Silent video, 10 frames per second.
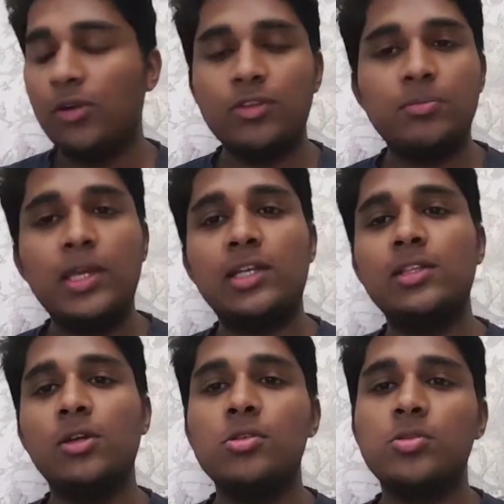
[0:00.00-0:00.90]

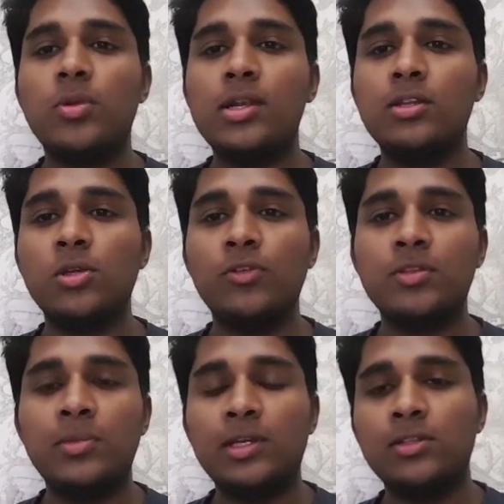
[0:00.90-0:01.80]
making those runs,
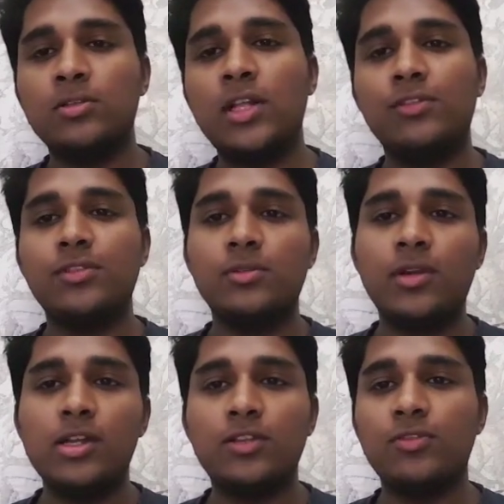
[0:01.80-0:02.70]
always making those selfless
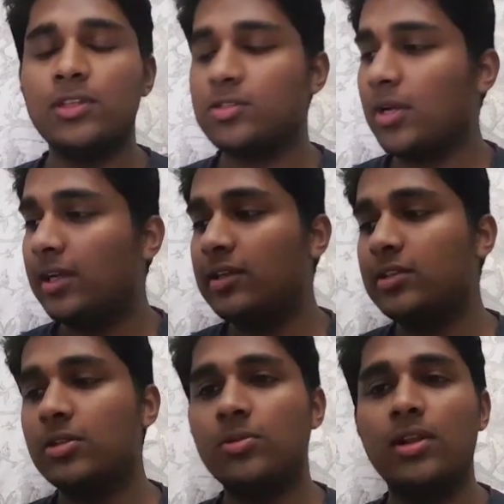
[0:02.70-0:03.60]
runs for the
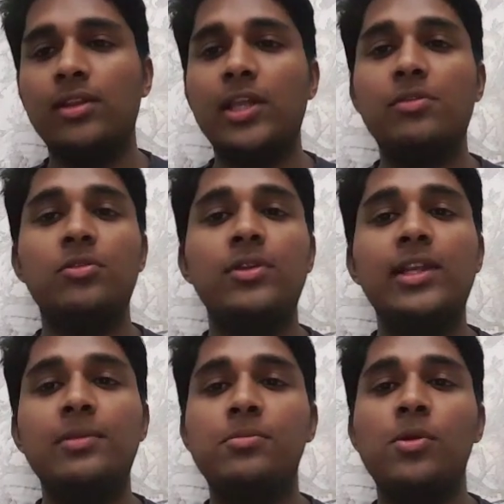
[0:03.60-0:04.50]
strikers as well, and they were
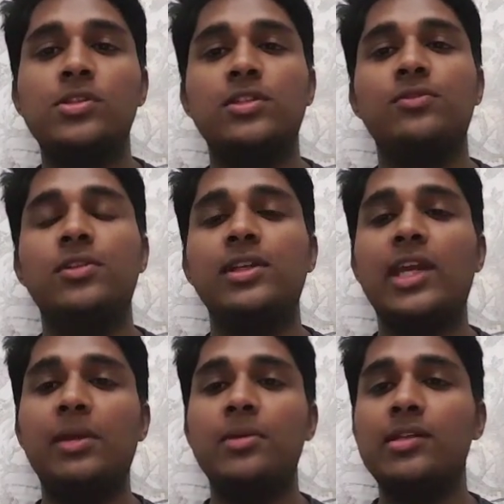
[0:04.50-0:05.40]
really important for the
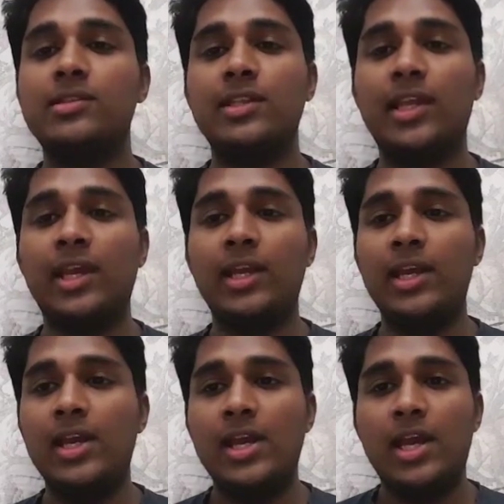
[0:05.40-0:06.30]
game yesterday.
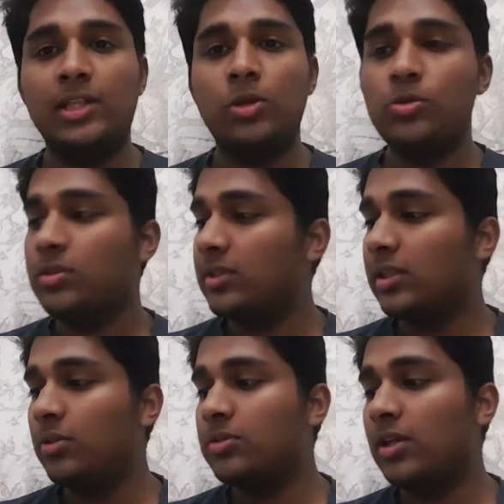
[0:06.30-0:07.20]
And
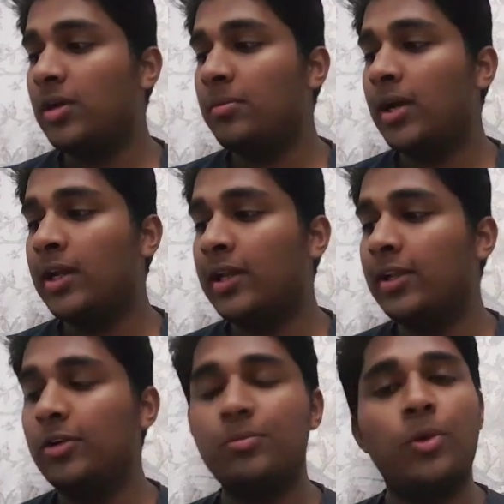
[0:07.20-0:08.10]
those are my
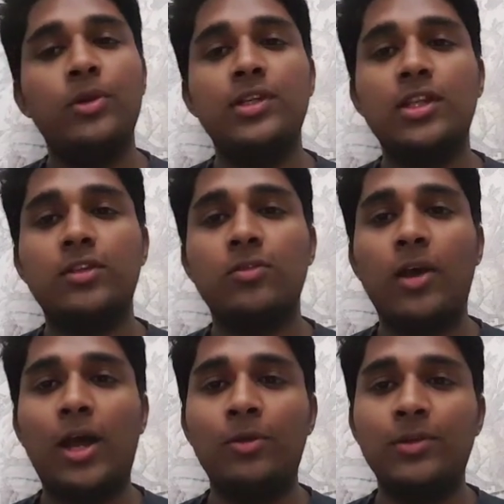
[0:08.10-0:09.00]
little pointers for
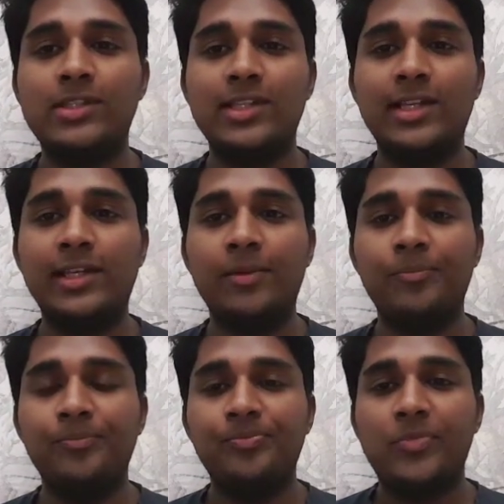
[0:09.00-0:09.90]
how Italy
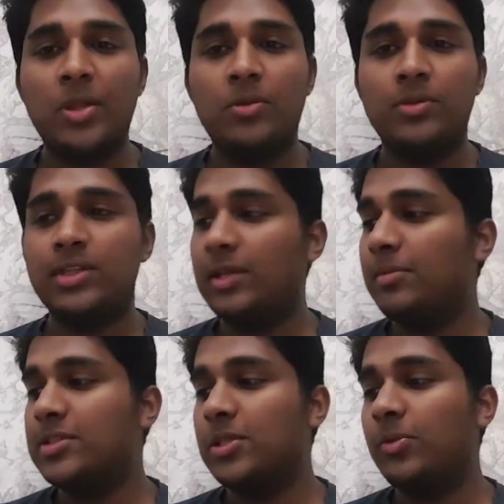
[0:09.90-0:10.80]
was
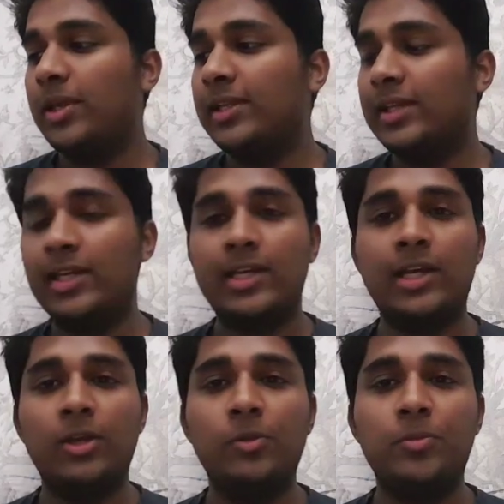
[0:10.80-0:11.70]
able to win.
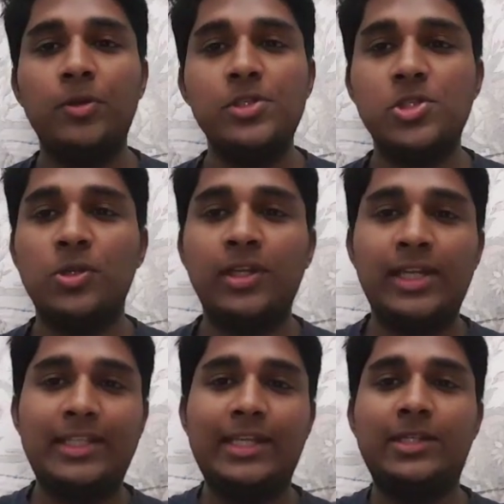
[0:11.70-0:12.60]
I hope you
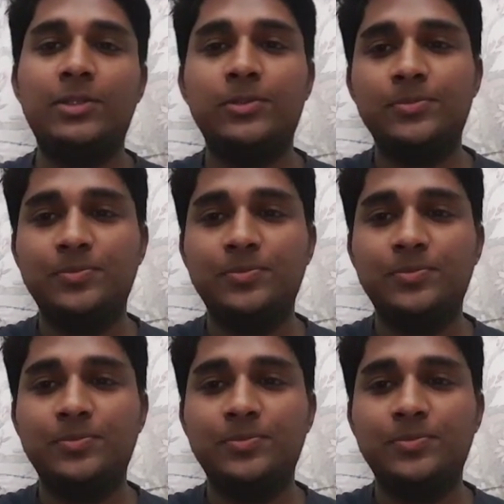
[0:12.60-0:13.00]
enjoy. Thank you.